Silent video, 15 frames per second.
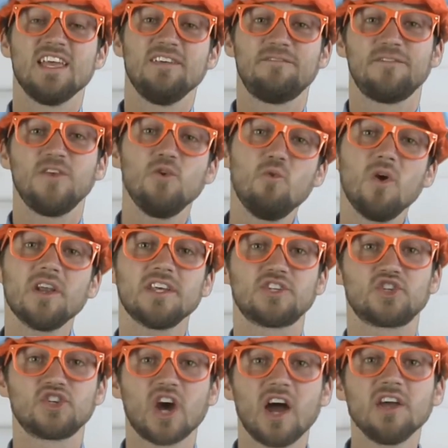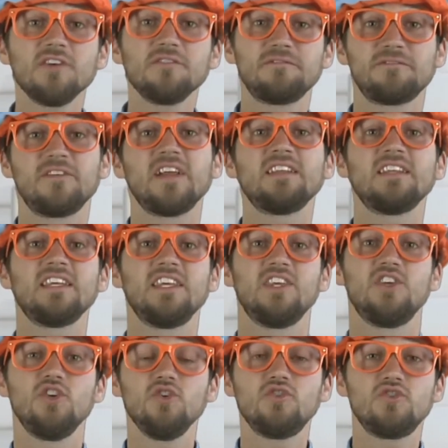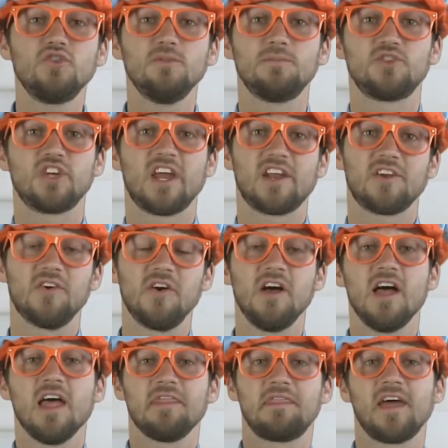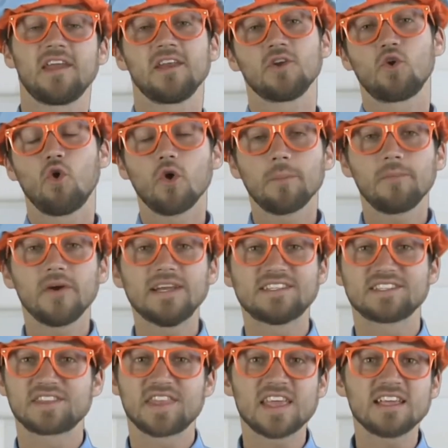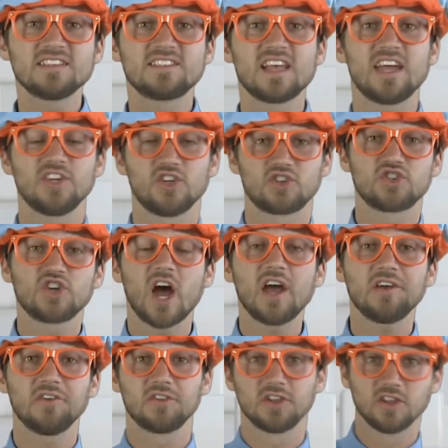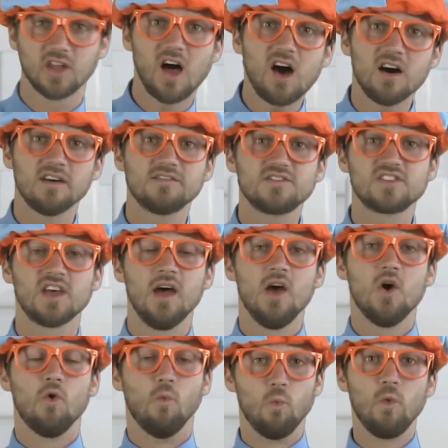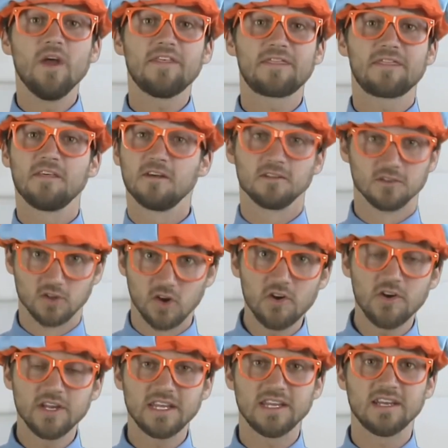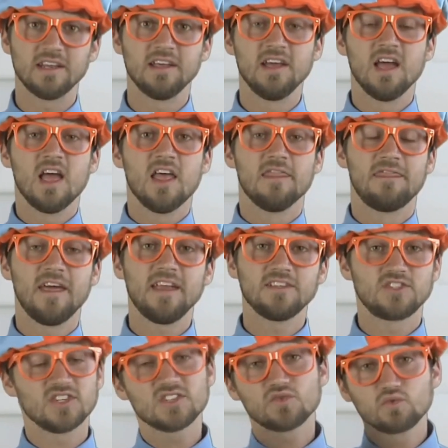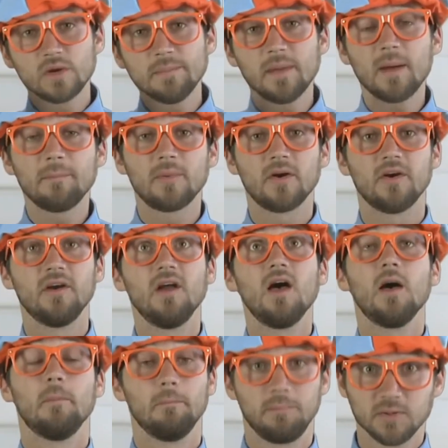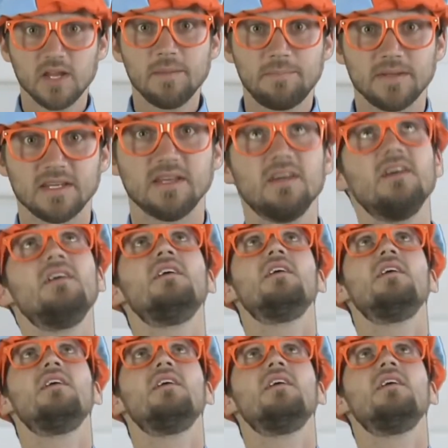if you want a child-friendly YouTube channel that incorporates things that your child loves with learning, then just remember Blippi.